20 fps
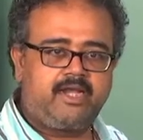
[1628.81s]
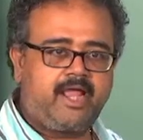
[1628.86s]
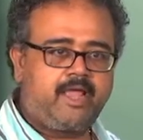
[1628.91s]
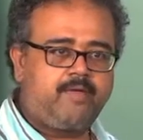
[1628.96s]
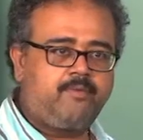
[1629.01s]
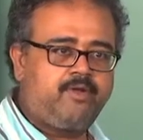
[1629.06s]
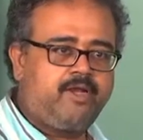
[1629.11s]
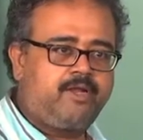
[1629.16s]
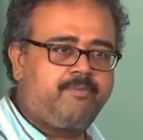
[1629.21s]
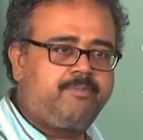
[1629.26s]

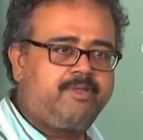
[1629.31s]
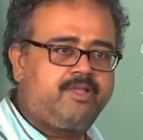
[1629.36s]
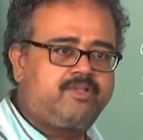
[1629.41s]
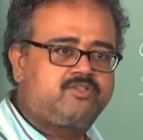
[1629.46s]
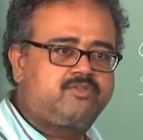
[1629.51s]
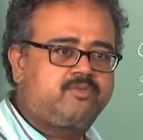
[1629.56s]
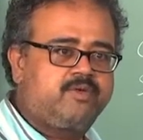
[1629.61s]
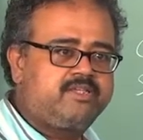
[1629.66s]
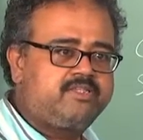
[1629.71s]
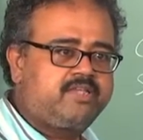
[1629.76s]
I1
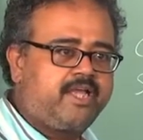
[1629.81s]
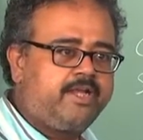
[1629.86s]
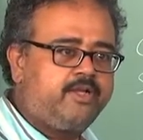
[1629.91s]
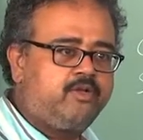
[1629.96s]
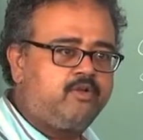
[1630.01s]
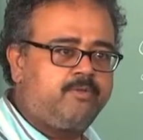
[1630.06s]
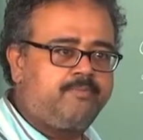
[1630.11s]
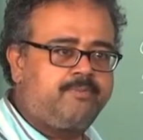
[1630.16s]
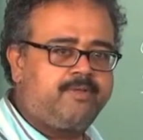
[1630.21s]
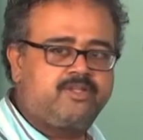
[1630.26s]
appears twice,
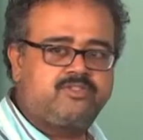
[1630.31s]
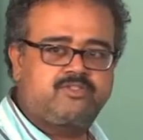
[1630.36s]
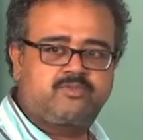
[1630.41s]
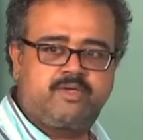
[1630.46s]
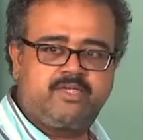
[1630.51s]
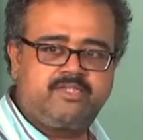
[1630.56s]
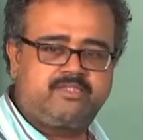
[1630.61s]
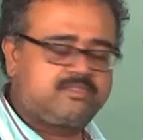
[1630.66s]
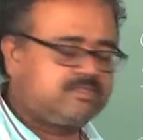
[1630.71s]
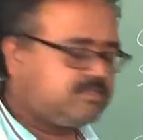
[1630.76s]
I2 appears
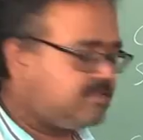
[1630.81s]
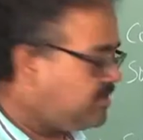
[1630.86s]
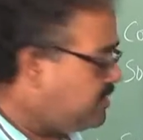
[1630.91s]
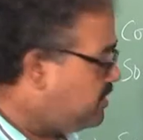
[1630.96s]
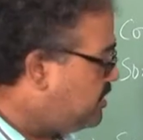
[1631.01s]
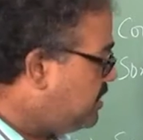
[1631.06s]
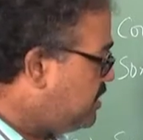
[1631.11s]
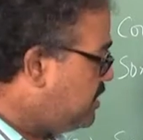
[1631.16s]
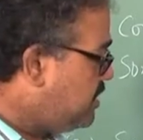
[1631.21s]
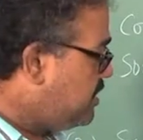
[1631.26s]
twice,
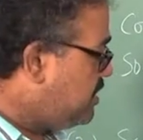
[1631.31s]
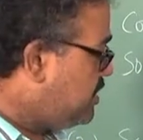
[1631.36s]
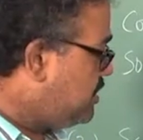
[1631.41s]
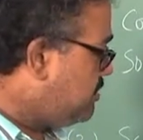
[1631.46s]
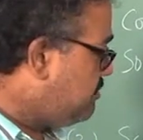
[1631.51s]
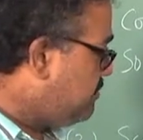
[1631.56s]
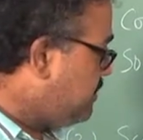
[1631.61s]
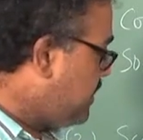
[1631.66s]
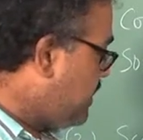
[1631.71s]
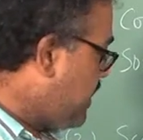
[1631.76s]

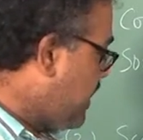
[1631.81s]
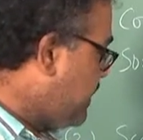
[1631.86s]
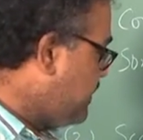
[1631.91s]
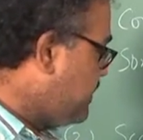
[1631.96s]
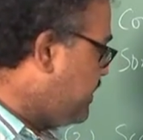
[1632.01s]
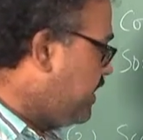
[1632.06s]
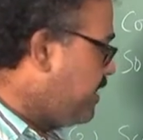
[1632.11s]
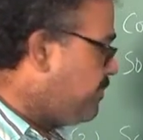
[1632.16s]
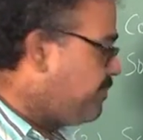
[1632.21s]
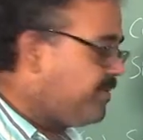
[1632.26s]
but
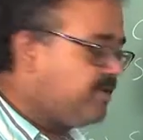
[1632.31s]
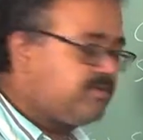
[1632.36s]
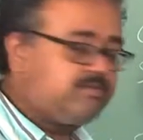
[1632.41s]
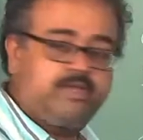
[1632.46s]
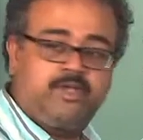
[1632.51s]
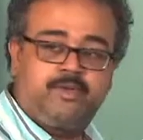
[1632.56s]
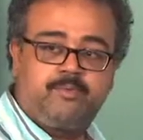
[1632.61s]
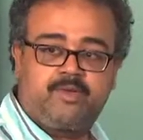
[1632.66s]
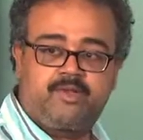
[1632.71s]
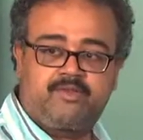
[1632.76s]
I3 appears
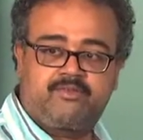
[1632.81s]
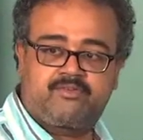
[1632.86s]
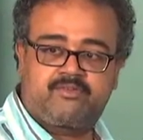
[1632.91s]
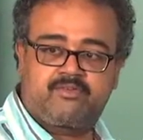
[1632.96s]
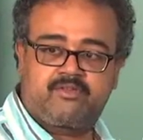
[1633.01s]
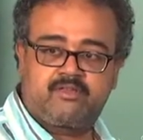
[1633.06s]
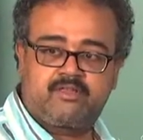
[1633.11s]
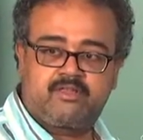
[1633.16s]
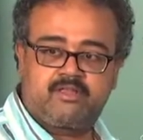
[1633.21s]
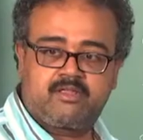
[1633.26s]
only
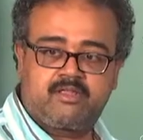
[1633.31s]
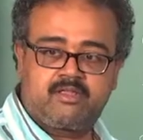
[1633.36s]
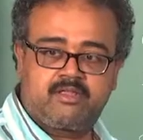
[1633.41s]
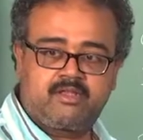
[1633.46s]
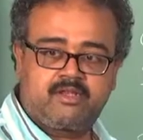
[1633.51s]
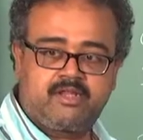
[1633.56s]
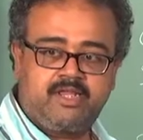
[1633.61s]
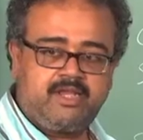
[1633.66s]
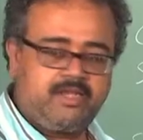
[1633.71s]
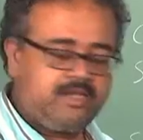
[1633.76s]
once,
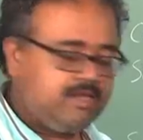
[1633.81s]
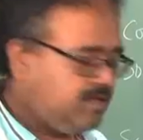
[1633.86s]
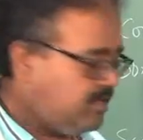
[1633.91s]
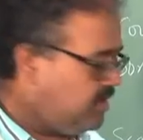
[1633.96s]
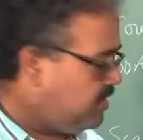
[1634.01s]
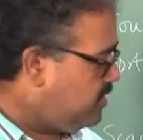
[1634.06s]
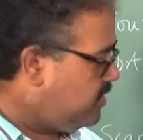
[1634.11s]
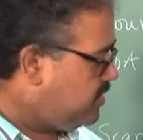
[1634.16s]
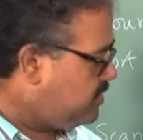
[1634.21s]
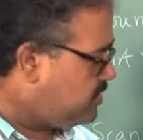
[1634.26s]
right.
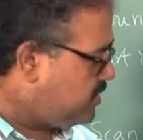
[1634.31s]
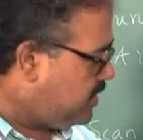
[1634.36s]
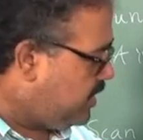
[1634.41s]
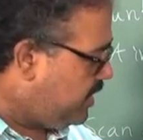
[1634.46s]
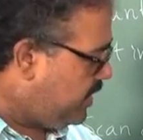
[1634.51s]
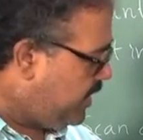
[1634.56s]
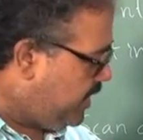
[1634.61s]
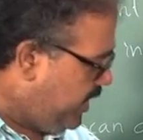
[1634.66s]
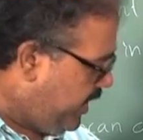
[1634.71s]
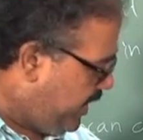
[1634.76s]
So I
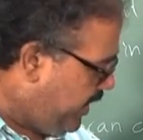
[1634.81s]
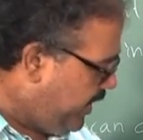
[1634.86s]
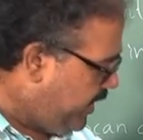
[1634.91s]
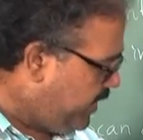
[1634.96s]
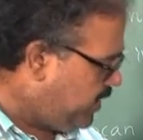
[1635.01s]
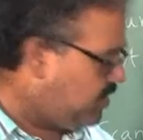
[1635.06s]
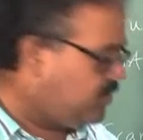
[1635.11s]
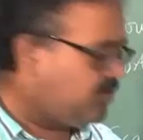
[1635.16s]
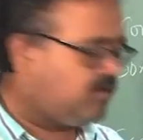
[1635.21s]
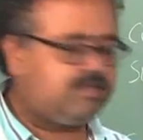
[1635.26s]
will
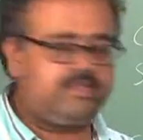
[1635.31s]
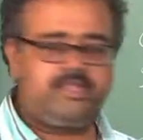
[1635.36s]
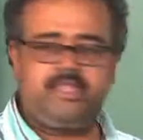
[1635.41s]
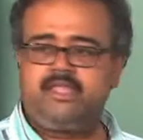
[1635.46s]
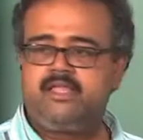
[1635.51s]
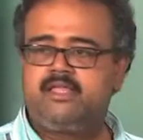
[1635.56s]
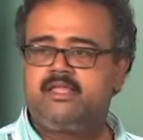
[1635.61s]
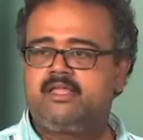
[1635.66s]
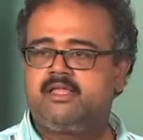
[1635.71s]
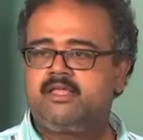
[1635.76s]
ignore
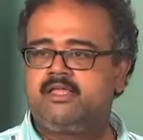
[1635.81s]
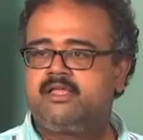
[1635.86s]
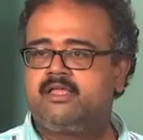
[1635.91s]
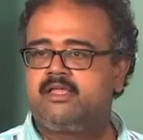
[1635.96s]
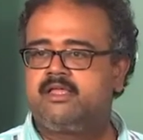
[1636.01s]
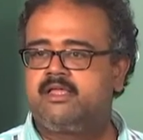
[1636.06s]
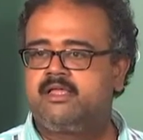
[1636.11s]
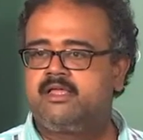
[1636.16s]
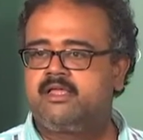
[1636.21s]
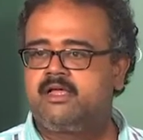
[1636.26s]
the
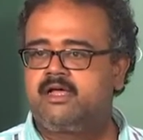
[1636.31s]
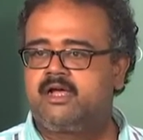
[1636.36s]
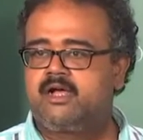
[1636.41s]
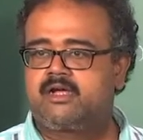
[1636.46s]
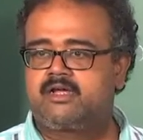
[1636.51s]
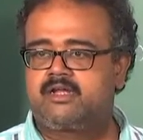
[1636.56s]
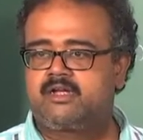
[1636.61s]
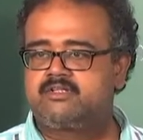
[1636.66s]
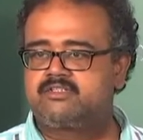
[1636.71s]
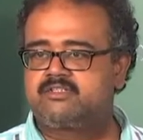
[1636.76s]

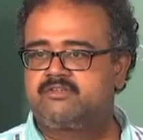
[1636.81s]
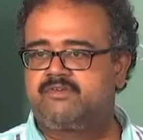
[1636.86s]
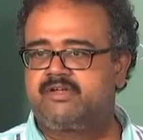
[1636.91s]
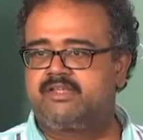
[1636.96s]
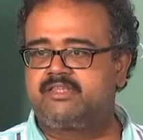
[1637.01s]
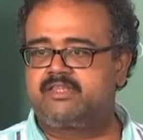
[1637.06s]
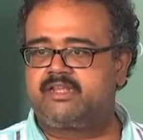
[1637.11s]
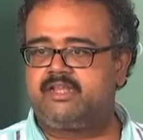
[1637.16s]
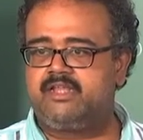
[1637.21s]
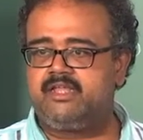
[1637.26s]
occurrence of
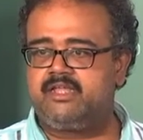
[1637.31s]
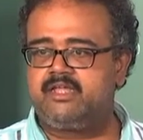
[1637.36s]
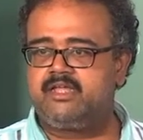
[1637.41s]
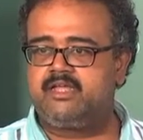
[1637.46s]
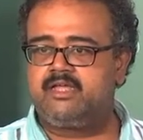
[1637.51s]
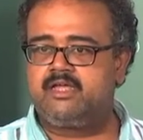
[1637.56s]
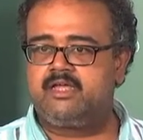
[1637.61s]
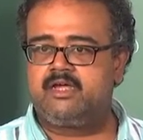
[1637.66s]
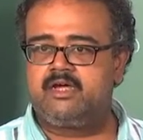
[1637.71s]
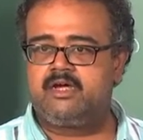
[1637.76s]
I3.
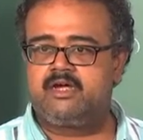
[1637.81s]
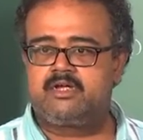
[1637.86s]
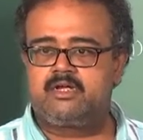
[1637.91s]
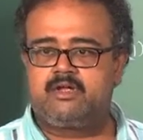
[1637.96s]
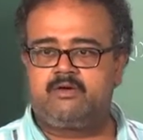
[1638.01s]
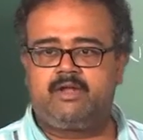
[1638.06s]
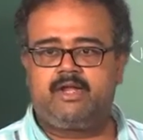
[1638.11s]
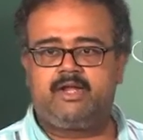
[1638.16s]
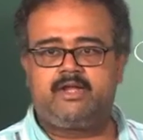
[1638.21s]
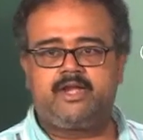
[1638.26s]

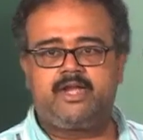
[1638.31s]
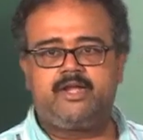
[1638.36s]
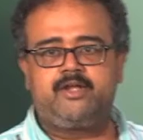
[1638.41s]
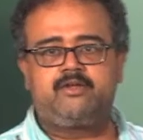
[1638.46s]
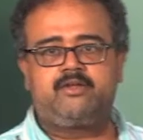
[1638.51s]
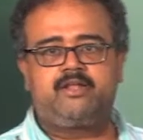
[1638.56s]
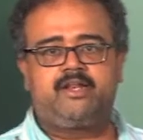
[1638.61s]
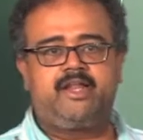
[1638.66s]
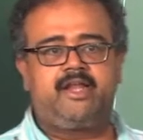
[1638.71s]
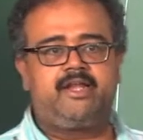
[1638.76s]
Now I will try
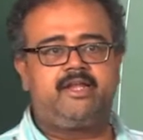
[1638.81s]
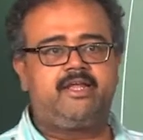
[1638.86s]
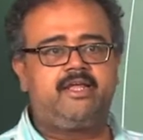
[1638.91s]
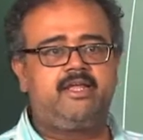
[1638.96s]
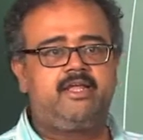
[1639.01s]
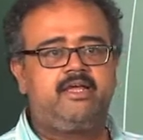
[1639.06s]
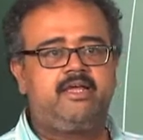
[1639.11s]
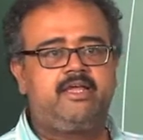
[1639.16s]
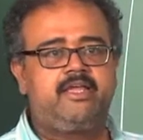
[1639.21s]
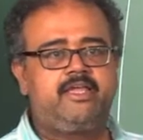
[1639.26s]
to create
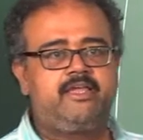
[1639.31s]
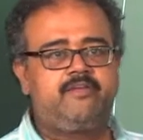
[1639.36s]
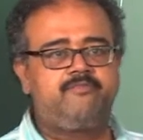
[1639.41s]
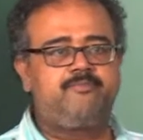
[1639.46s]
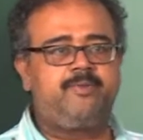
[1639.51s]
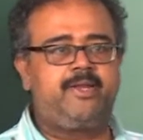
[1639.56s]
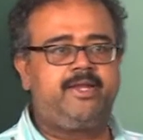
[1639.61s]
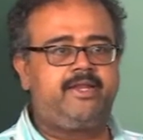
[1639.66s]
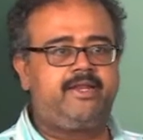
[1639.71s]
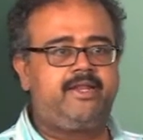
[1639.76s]
a
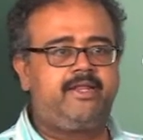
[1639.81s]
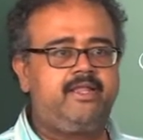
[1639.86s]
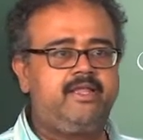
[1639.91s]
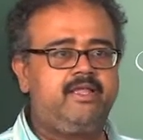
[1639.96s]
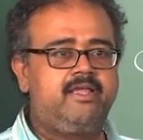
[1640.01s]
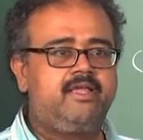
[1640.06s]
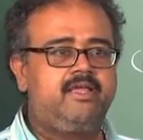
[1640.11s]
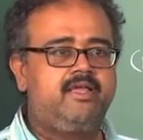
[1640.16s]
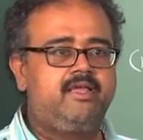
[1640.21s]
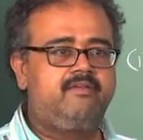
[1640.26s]
FP tree
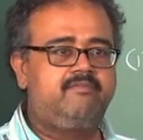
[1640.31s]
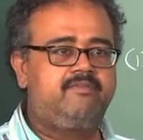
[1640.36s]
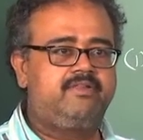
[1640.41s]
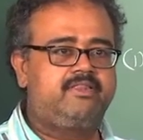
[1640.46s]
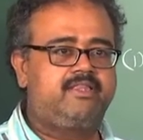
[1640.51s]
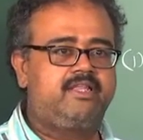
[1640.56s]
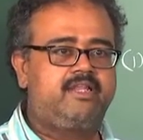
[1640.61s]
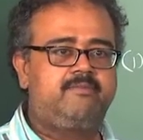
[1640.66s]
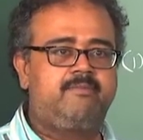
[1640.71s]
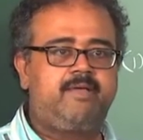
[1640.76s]

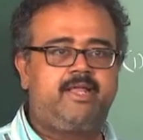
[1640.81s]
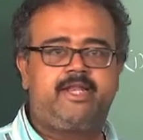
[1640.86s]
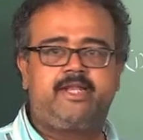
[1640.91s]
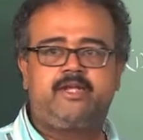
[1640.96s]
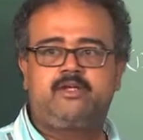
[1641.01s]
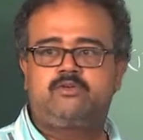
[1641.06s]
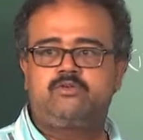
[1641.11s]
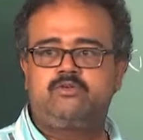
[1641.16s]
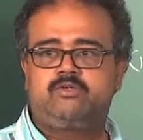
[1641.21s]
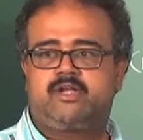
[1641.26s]
with the
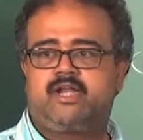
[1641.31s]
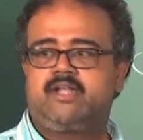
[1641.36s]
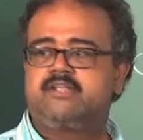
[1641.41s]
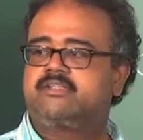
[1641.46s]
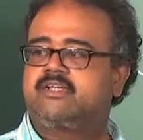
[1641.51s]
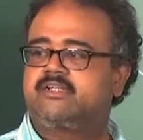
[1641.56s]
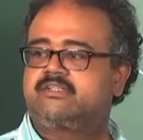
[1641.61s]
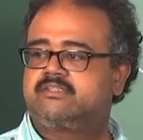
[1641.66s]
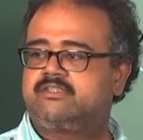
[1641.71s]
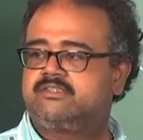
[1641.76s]
remaining two
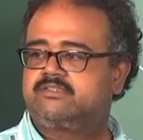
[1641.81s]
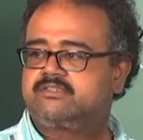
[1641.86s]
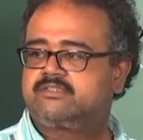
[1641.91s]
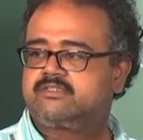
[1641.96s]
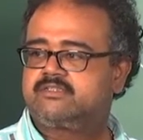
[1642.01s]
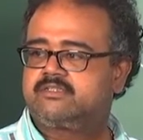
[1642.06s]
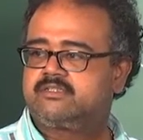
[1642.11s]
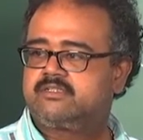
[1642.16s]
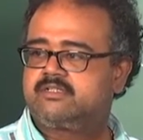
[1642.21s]
transactions.